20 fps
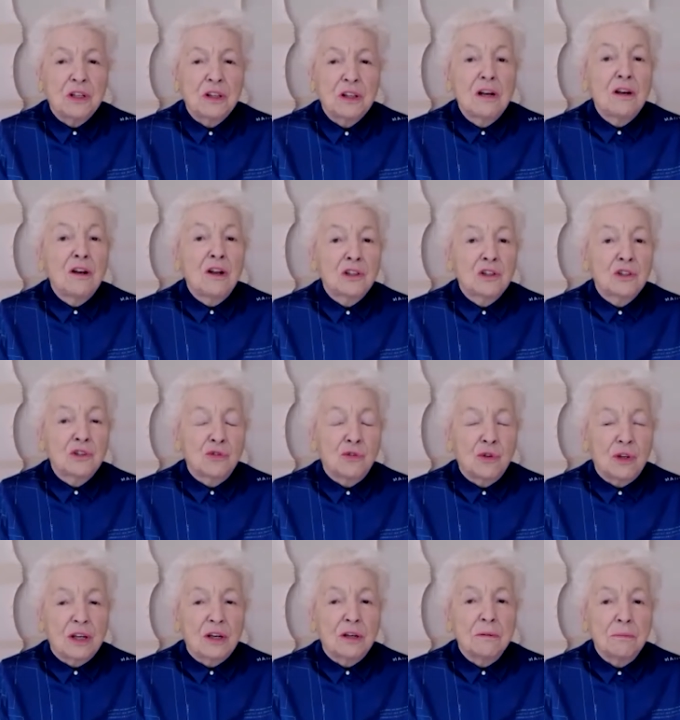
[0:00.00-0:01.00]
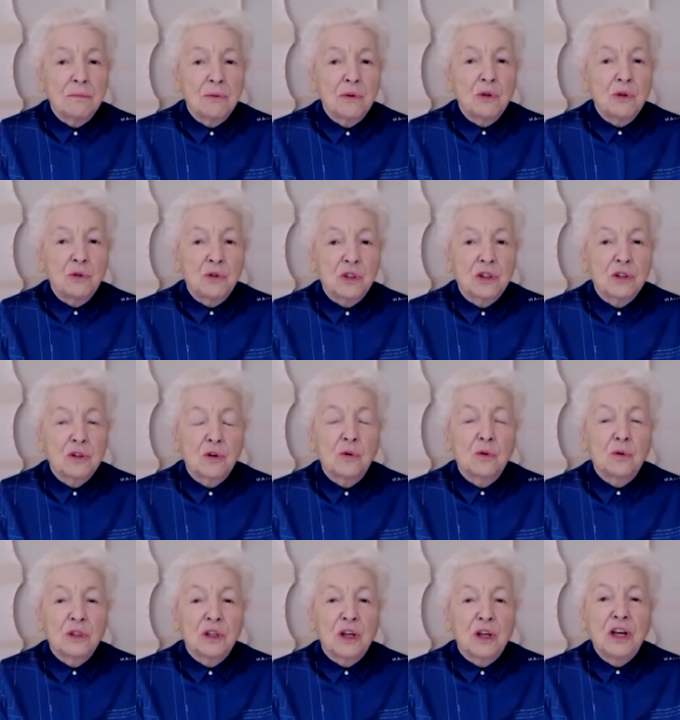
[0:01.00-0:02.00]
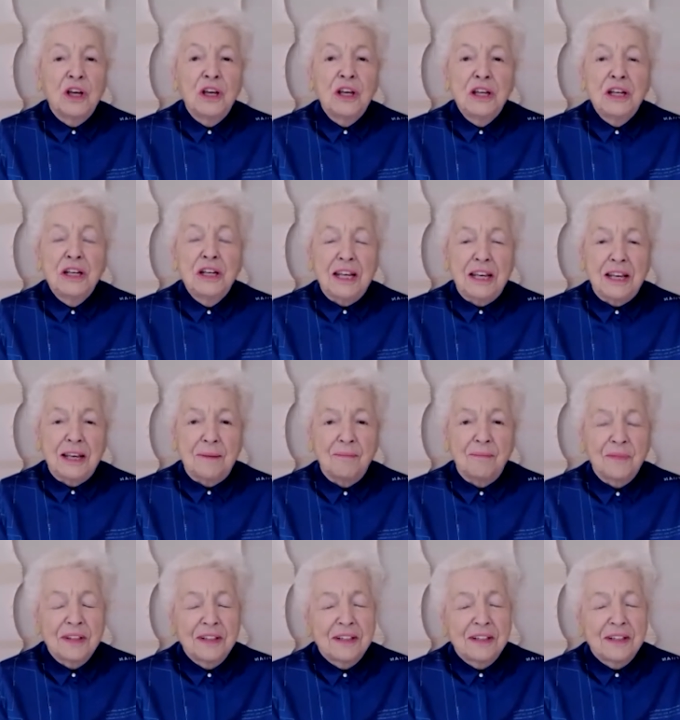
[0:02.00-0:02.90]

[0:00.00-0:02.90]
the lottery computer called ERNIE,